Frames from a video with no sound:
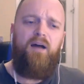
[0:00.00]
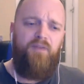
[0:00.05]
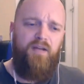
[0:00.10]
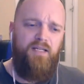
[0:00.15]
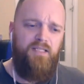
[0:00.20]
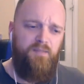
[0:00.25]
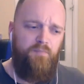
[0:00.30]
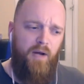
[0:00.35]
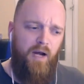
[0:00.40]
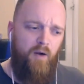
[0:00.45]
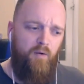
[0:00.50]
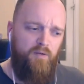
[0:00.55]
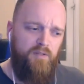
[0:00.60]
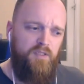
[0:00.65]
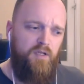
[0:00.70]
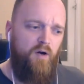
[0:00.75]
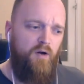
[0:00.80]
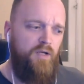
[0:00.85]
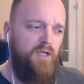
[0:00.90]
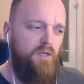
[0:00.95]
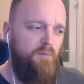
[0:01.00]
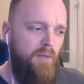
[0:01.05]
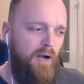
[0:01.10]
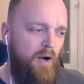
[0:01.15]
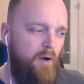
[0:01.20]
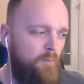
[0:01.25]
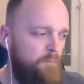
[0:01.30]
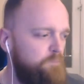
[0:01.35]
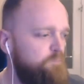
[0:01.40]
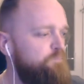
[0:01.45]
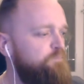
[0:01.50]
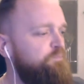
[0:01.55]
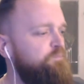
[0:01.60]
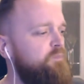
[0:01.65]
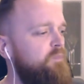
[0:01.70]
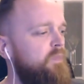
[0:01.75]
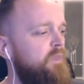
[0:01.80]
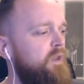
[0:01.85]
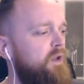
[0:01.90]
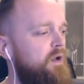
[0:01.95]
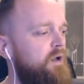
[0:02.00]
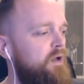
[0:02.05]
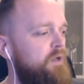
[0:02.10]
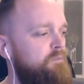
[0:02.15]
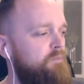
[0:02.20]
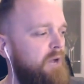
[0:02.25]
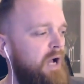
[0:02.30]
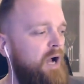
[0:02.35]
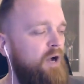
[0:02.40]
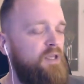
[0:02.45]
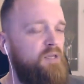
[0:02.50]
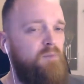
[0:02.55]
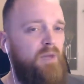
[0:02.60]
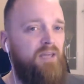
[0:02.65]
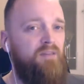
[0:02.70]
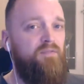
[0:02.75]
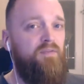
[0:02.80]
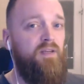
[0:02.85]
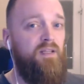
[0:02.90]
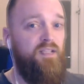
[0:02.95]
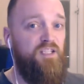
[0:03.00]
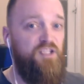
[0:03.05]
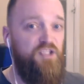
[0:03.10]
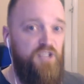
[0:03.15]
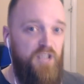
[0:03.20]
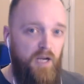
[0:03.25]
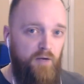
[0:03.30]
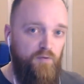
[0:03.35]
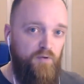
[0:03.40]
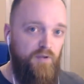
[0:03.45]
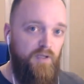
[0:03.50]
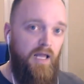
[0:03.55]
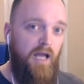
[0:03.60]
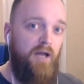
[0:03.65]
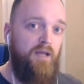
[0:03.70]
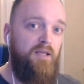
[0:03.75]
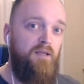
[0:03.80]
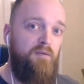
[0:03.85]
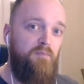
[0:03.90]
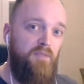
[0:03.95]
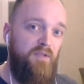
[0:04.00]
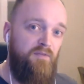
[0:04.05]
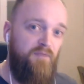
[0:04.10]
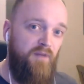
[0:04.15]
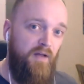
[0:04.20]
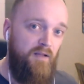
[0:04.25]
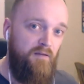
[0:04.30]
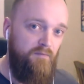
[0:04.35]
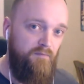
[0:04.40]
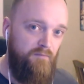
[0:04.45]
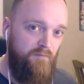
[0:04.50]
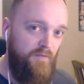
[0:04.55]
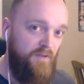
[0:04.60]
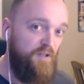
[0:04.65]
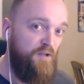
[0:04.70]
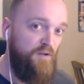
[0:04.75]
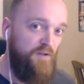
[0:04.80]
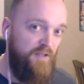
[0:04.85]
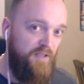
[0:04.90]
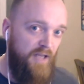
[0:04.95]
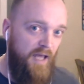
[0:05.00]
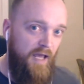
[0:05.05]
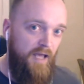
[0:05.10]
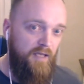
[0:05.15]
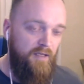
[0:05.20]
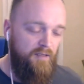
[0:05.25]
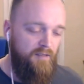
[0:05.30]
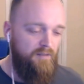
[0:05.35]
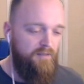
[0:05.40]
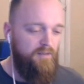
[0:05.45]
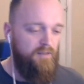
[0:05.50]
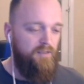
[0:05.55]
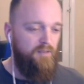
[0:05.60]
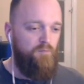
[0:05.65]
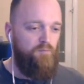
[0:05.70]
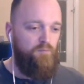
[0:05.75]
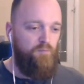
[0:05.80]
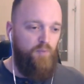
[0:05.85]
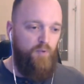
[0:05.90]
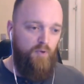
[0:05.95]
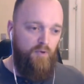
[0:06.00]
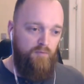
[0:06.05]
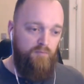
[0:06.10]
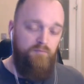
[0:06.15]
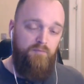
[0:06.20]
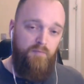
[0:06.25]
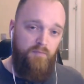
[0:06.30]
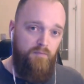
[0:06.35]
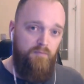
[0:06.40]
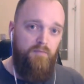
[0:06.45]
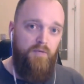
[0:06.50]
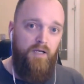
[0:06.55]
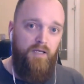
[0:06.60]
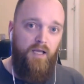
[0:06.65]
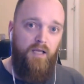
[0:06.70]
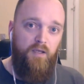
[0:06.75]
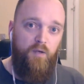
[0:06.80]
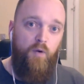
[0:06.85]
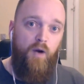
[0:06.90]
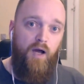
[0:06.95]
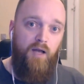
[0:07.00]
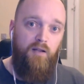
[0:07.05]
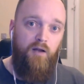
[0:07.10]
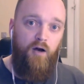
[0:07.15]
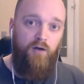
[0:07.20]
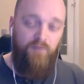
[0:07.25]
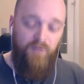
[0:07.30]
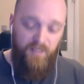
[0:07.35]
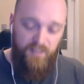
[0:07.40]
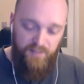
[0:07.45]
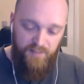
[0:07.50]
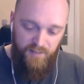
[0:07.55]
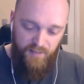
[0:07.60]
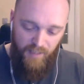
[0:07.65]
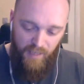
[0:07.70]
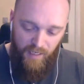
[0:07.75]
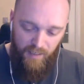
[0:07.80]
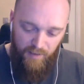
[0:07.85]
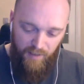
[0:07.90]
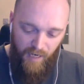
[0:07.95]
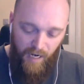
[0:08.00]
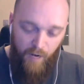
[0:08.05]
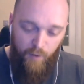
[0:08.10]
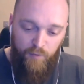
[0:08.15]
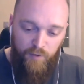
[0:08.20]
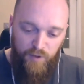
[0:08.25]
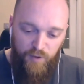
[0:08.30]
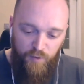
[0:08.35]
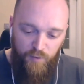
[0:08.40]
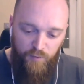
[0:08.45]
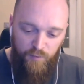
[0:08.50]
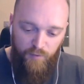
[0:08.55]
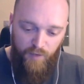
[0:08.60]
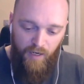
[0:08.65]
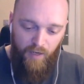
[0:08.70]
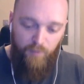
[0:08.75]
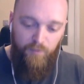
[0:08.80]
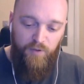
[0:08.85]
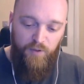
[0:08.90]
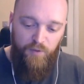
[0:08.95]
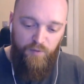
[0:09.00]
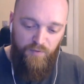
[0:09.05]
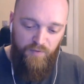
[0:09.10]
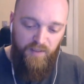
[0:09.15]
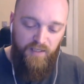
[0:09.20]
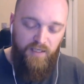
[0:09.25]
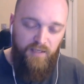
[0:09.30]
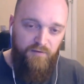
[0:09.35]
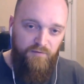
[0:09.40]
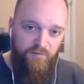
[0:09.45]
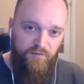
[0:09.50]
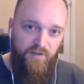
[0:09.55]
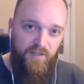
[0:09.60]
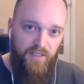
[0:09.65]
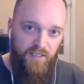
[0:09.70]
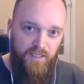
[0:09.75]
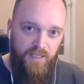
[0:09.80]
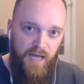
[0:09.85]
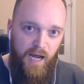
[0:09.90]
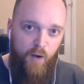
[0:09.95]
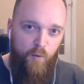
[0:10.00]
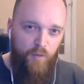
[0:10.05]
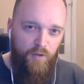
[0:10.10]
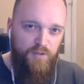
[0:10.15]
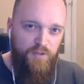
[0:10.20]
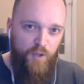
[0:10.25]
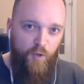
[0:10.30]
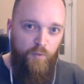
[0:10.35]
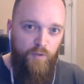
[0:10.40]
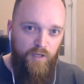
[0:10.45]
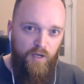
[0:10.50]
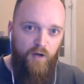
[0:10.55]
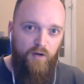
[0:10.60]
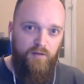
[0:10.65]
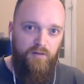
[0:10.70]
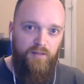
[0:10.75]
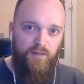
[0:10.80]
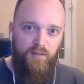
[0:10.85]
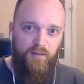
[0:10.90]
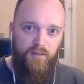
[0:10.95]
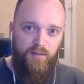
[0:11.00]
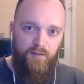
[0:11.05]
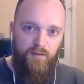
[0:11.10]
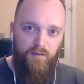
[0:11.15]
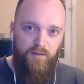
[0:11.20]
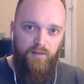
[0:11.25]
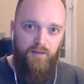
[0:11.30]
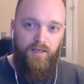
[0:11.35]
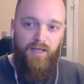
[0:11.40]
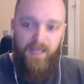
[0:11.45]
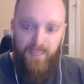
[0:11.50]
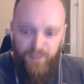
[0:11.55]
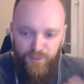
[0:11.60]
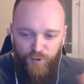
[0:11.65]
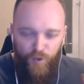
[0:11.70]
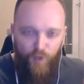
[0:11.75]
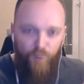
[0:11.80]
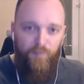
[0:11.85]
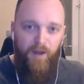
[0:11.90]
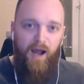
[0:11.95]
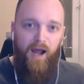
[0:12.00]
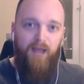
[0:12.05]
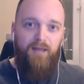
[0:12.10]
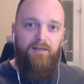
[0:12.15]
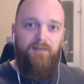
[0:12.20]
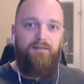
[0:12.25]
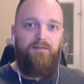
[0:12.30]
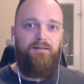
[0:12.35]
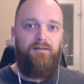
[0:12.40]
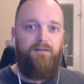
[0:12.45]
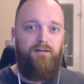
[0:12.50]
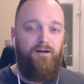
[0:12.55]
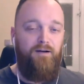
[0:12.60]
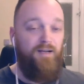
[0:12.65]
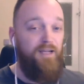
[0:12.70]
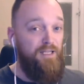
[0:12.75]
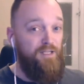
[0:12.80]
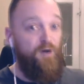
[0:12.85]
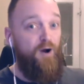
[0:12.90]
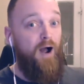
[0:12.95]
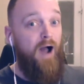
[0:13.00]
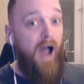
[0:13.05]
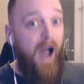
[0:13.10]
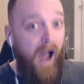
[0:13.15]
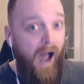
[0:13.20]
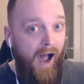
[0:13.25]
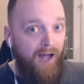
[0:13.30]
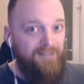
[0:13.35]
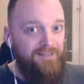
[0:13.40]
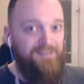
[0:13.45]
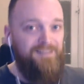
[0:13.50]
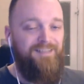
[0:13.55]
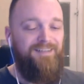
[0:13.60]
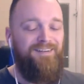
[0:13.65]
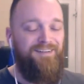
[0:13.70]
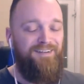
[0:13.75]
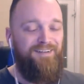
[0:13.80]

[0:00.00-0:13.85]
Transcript: of it is about talking about um, how you may feel in general how you, you felt the other day but again quite a lot of it is how you how are you thinking and feeling now what's going on in your mind or in your heart